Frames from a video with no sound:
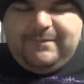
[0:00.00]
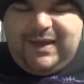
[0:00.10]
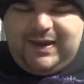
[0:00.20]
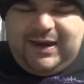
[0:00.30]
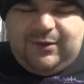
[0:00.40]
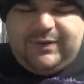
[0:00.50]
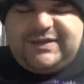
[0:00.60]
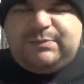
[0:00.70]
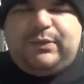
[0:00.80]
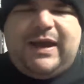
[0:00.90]
And here with
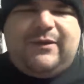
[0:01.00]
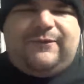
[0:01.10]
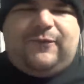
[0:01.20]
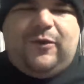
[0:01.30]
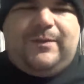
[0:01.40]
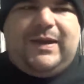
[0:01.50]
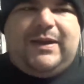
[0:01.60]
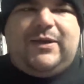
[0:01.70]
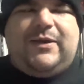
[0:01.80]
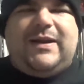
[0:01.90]

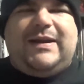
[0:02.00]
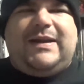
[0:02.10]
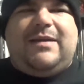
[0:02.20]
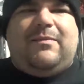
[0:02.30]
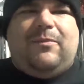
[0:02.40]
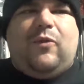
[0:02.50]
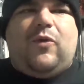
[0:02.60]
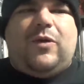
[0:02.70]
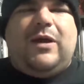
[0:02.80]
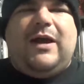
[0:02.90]
Splatterphobia, you're going to get
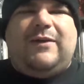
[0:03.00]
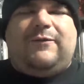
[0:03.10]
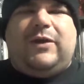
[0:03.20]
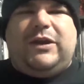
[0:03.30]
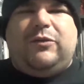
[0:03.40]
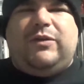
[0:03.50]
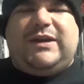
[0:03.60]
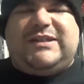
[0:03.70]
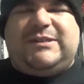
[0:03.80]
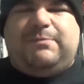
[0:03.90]
more of what you would
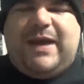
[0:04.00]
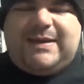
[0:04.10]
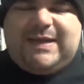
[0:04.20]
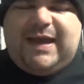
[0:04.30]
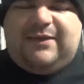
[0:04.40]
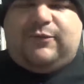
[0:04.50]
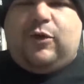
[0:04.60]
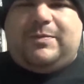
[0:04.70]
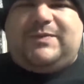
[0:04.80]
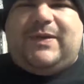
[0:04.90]
expect out of
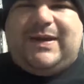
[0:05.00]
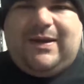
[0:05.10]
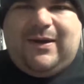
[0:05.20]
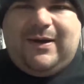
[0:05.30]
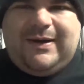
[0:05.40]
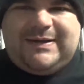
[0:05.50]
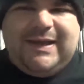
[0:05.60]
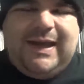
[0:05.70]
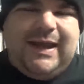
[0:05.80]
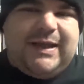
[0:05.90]
CORPSEFUCKING Art
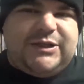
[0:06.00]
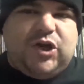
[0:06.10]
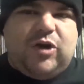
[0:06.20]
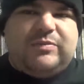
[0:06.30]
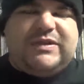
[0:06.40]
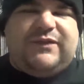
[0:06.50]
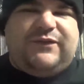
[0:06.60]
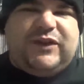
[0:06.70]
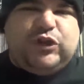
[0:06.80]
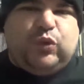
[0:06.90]
in terms of
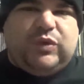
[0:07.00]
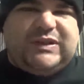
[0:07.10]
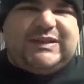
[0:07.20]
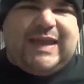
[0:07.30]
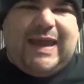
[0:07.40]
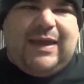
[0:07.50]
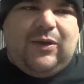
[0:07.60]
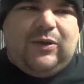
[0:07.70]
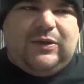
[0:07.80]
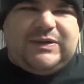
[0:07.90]
visual
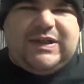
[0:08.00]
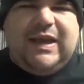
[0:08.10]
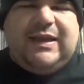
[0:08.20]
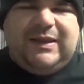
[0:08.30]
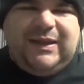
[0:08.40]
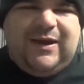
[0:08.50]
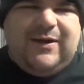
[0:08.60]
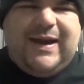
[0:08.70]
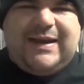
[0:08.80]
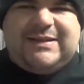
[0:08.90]
styles,
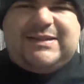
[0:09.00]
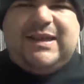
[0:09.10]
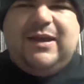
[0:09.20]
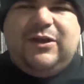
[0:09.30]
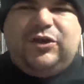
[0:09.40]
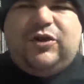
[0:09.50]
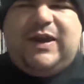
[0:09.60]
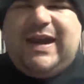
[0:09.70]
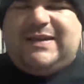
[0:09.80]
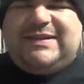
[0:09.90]
lyrics,
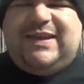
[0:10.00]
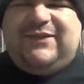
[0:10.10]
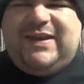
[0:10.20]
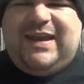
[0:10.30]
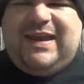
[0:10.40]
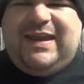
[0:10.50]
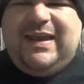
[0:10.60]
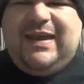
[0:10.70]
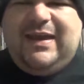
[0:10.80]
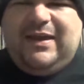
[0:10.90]
creativity,
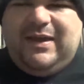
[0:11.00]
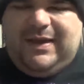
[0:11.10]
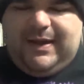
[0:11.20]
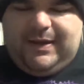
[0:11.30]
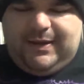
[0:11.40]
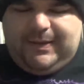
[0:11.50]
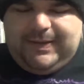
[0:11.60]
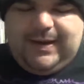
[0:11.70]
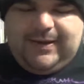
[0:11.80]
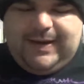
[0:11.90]

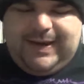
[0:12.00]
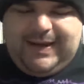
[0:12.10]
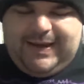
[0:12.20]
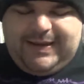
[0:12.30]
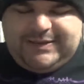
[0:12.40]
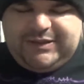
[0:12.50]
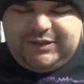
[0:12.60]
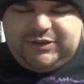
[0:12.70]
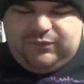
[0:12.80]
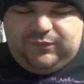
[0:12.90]
hilarity. It's
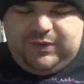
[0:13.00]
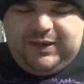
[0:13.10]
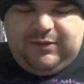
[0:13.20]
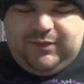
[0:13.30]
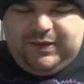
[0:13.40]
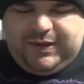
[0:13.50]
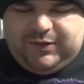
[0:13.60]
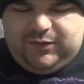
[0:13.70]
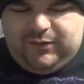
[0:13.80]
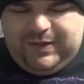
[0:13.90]
just really, really
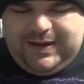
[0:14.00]
cool.